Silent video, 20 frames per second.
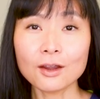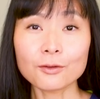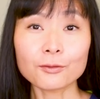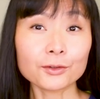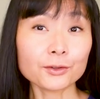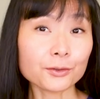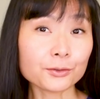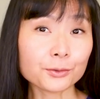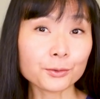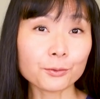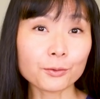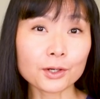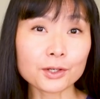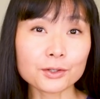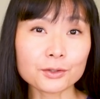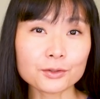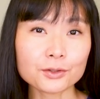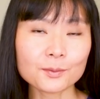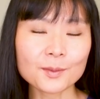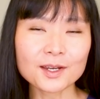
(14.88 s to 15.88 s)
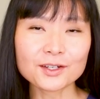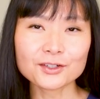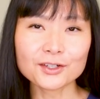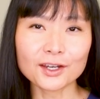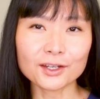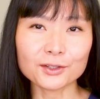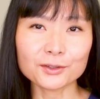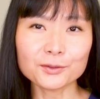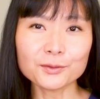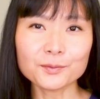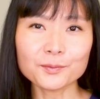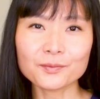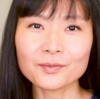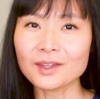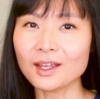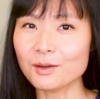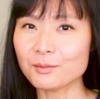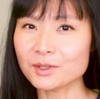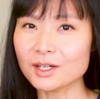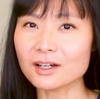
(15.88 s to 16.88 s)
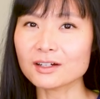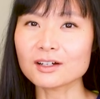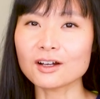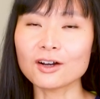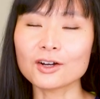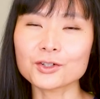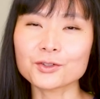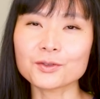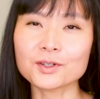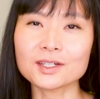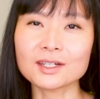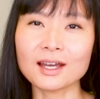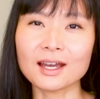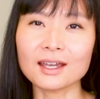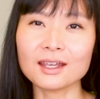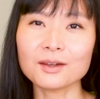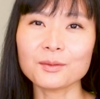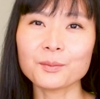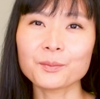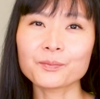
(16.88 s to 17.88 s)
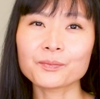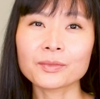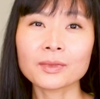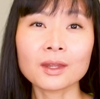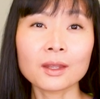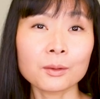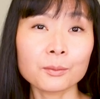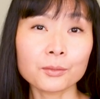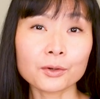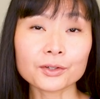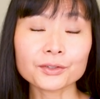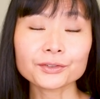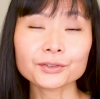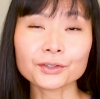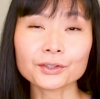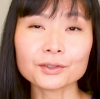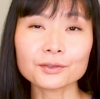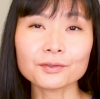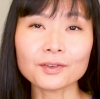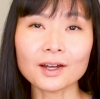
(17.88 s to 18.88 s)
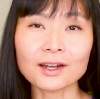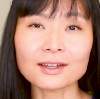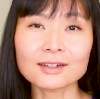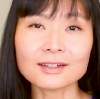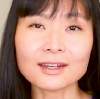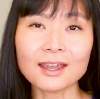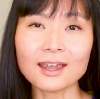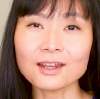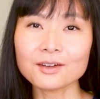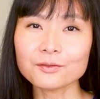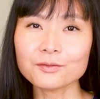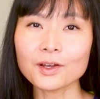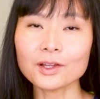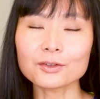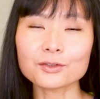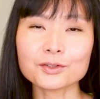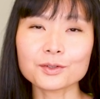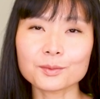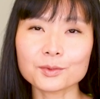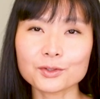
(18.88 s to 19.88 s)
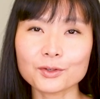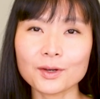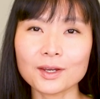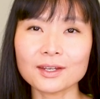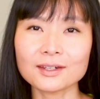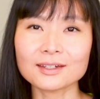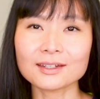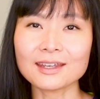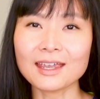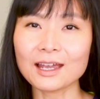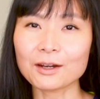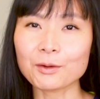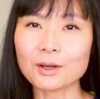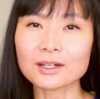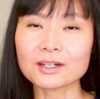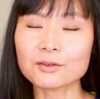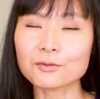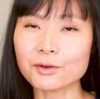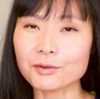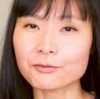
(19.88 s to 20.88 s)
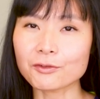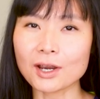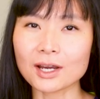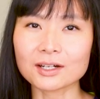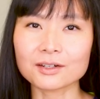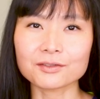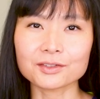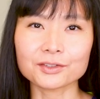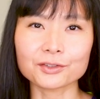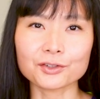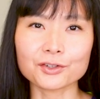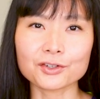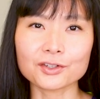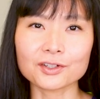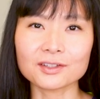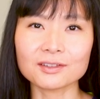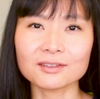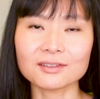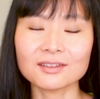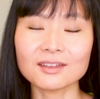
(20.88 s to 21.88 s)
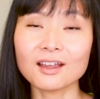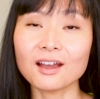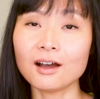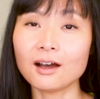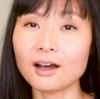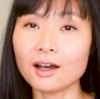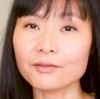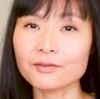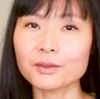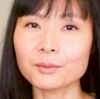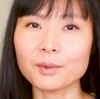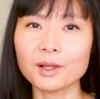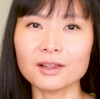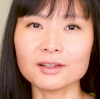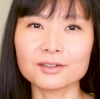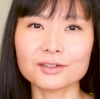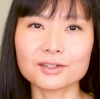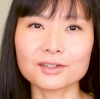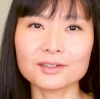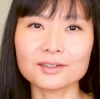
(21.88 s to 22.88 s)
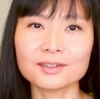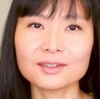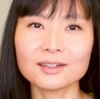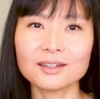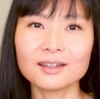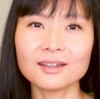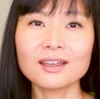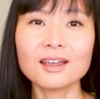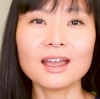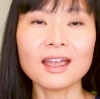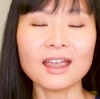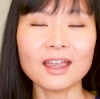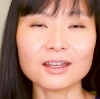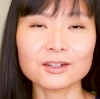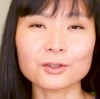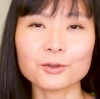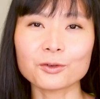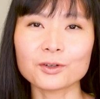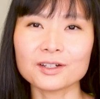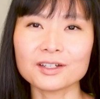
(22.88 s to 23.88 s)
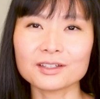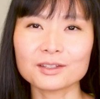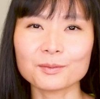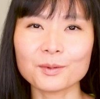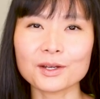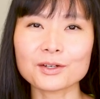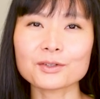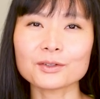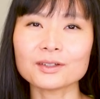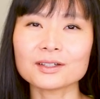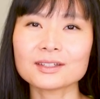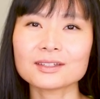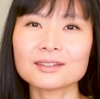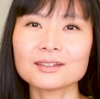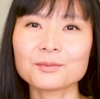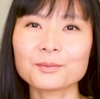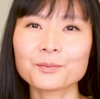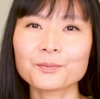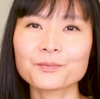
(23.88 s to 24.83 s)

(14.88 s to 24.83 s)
For those who are new to my channel, I'm Dr. Audrey Tai, board certified and fellowship trained cataract and refractive surgeon, ophthalmologist, and cornea specialist.